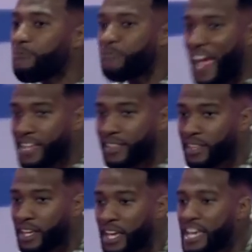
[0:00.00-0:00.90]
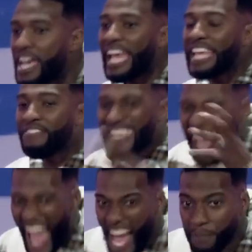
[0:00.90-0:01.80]
faith in the
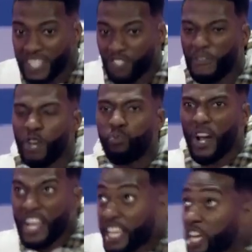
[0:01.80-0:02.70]
atmosphere where it